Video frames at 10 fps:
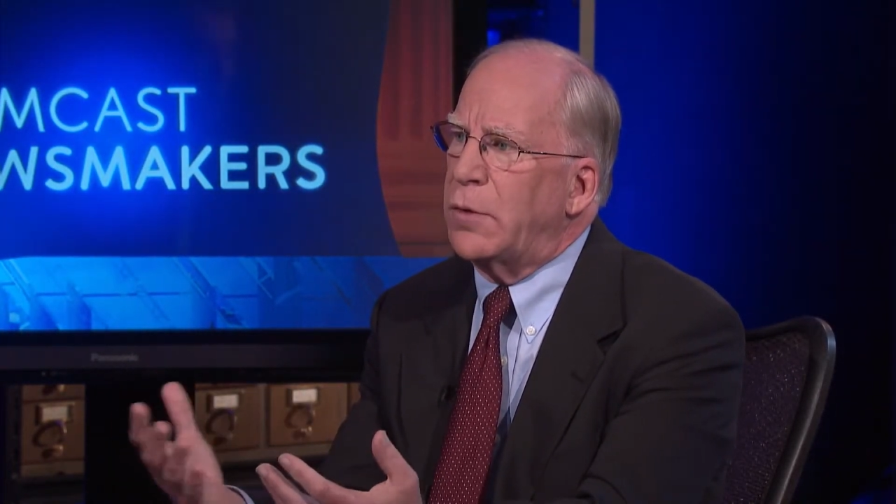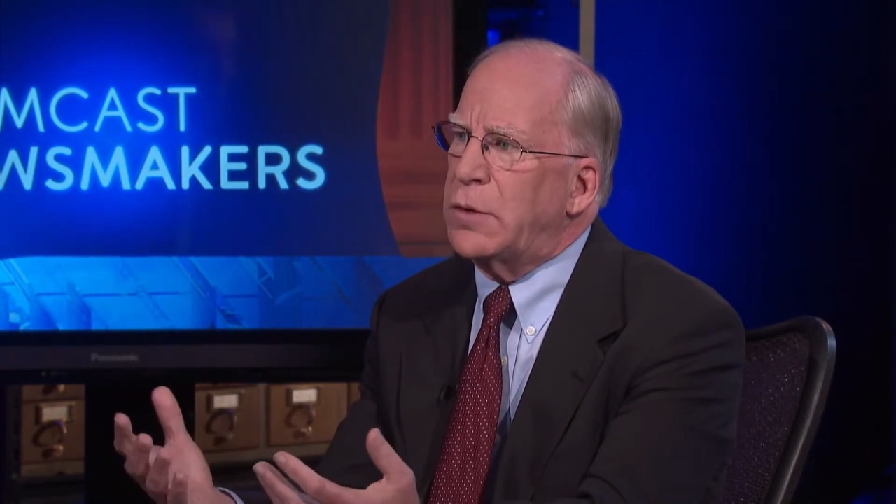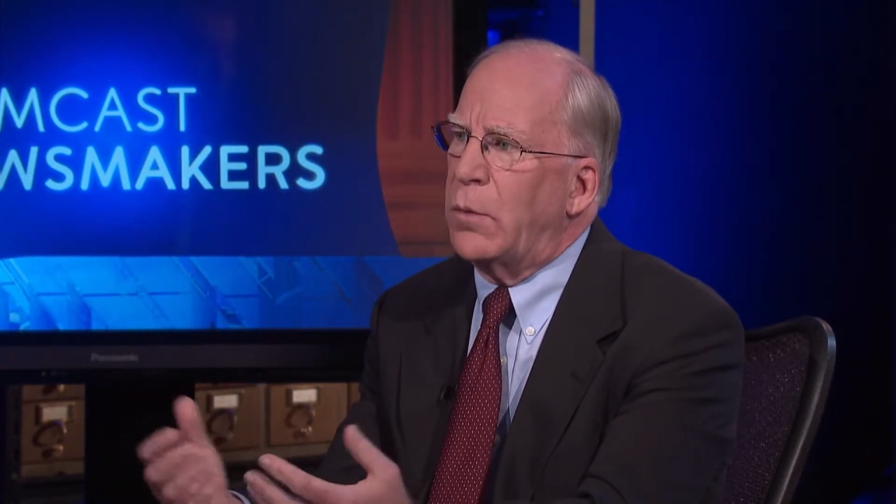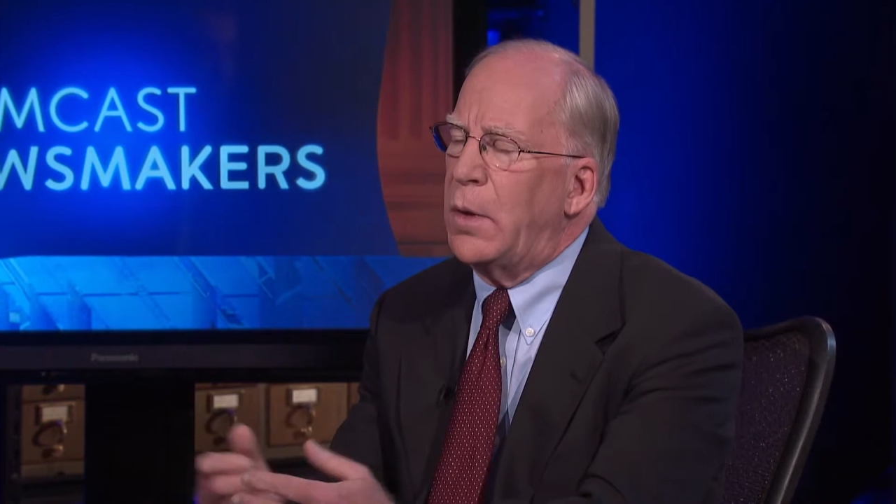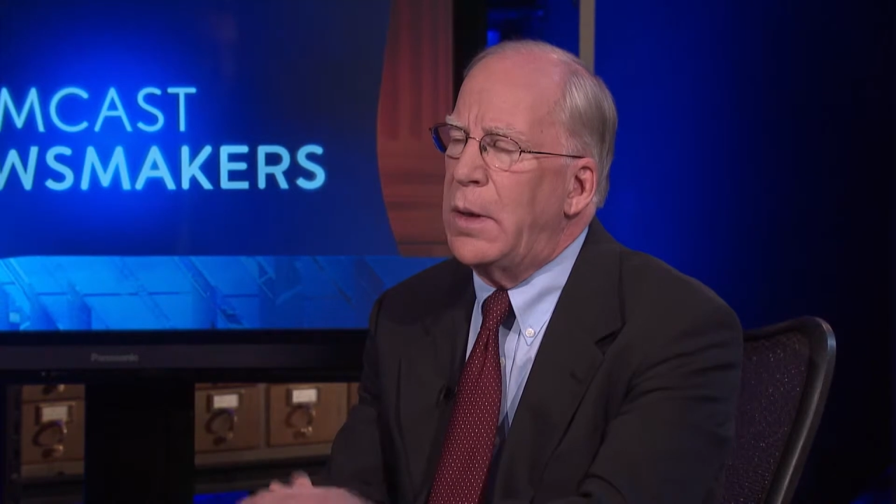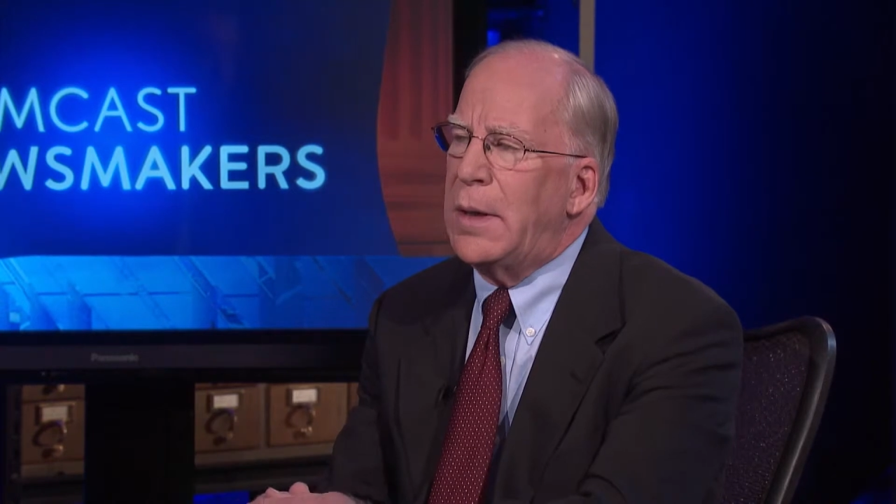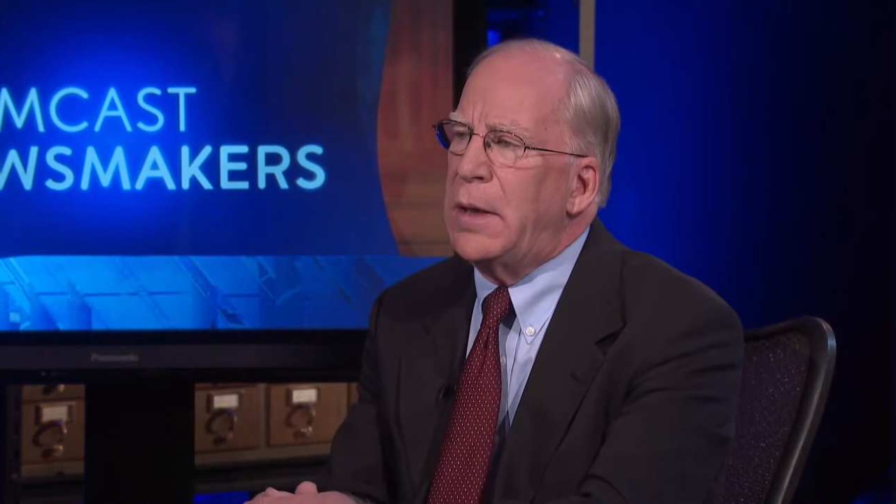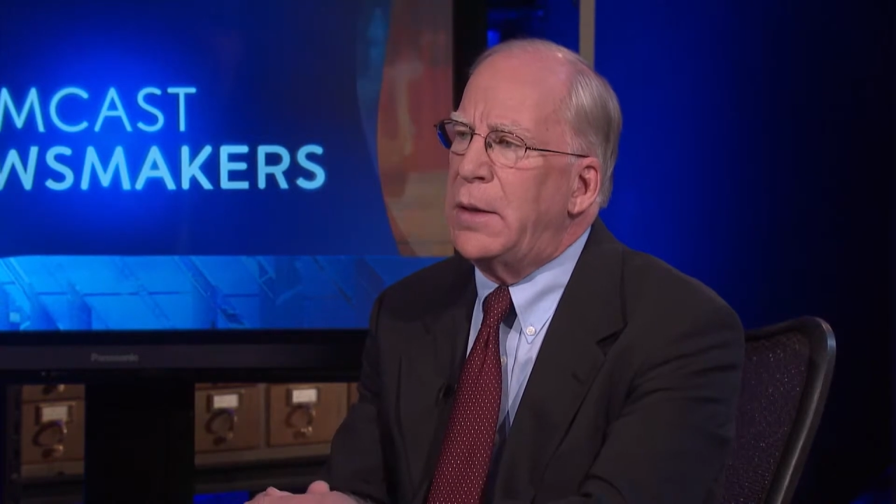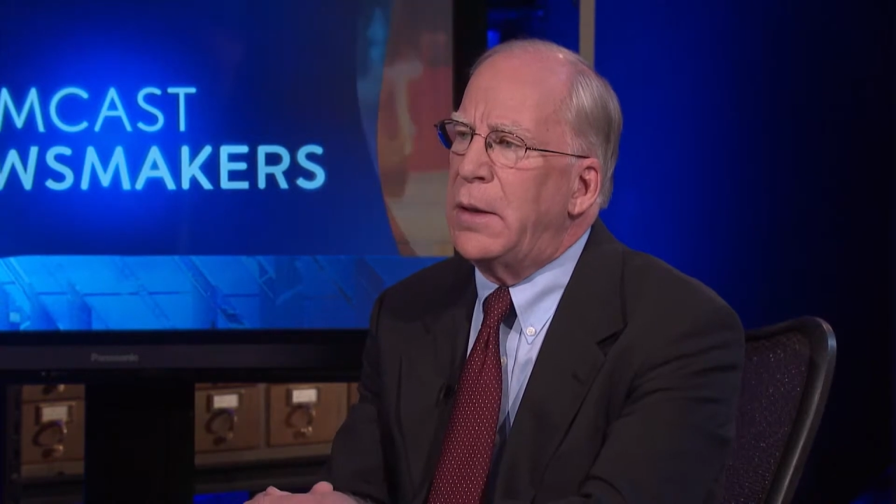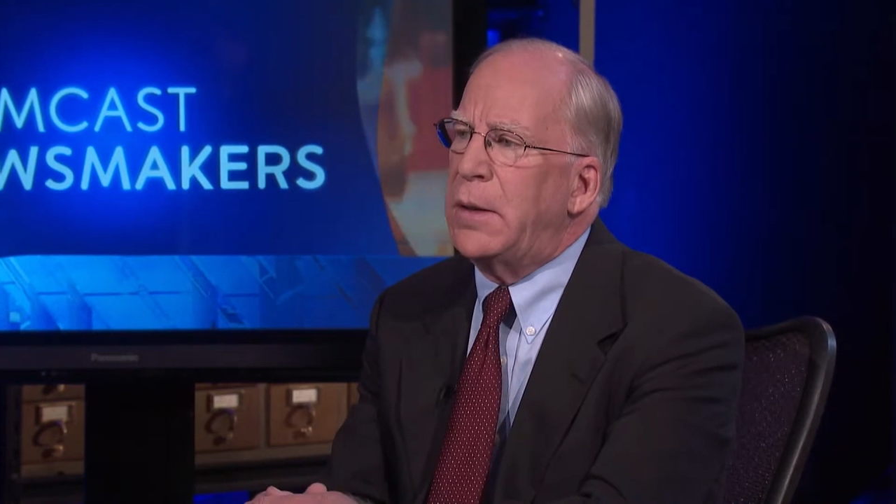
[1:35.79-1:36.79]
So
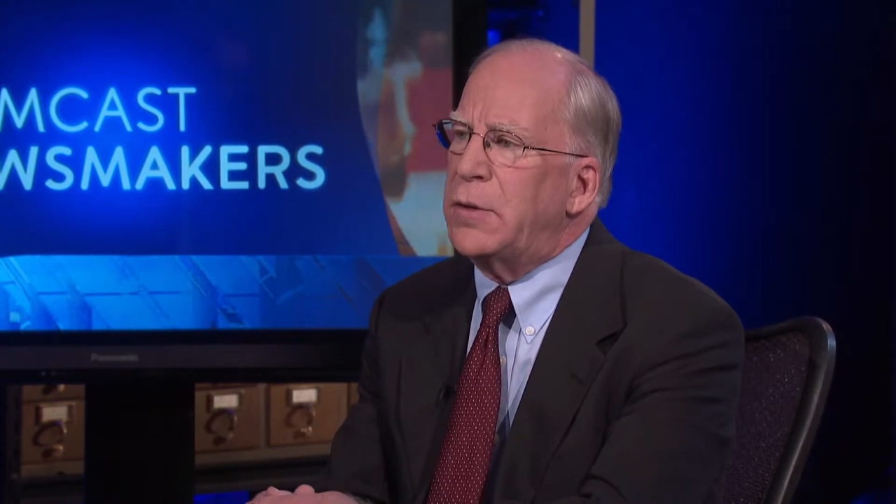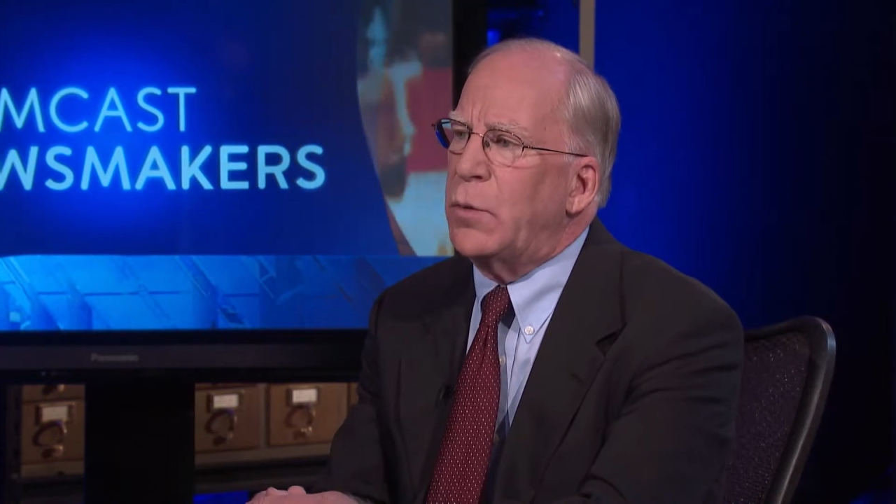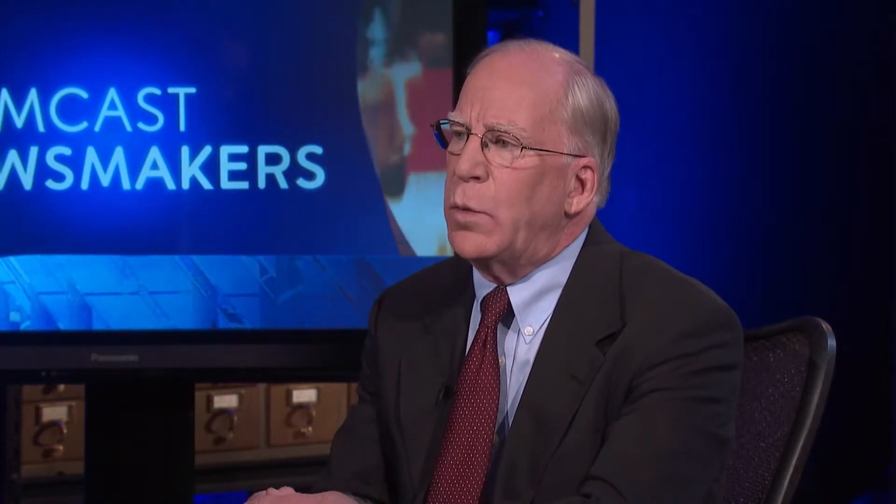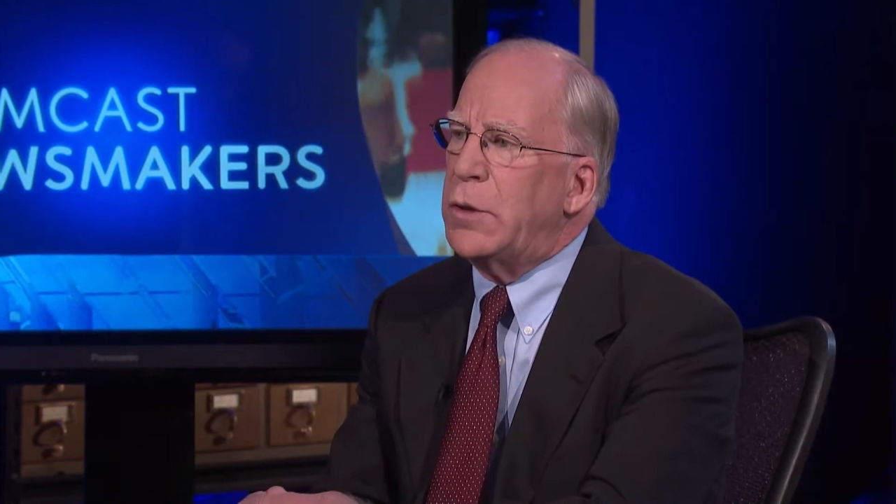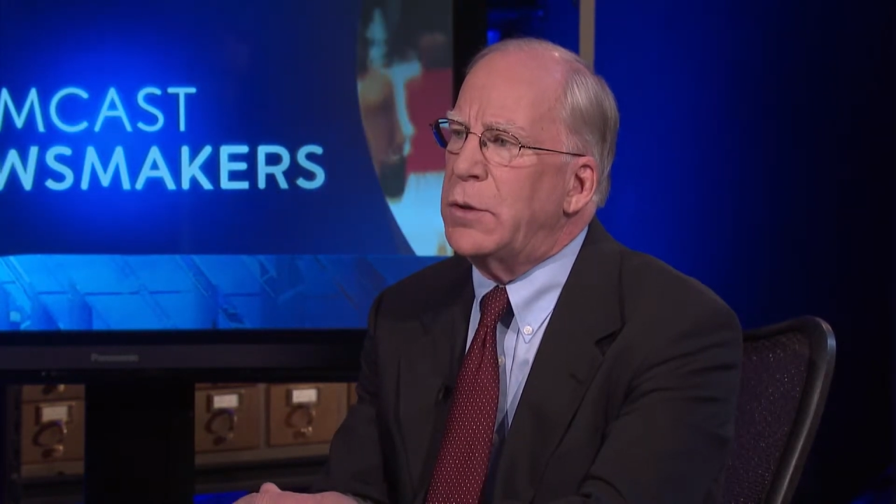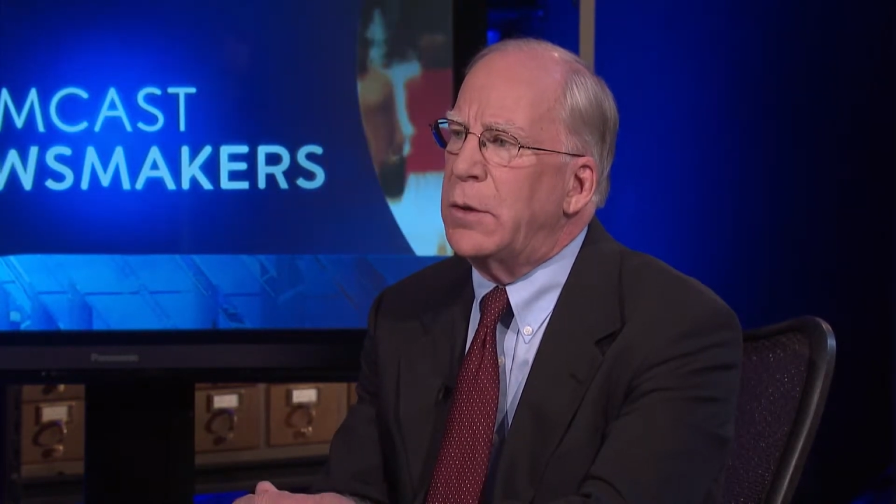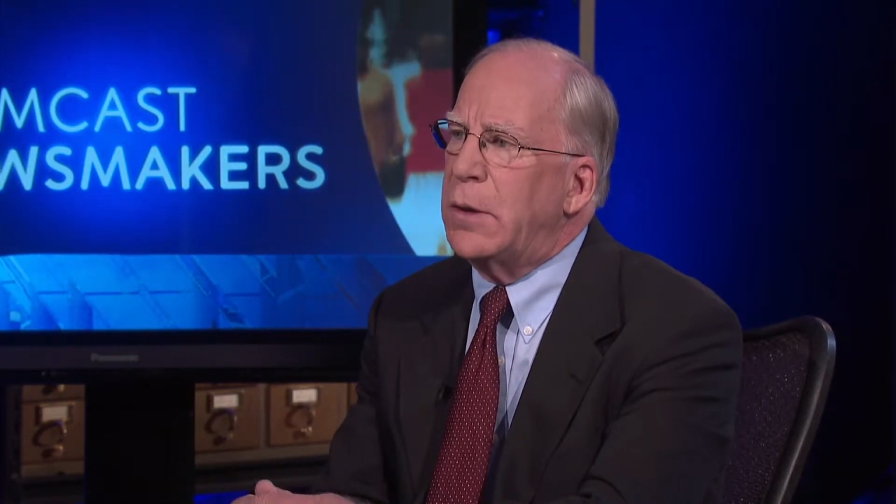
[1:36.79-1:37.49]
it is a region,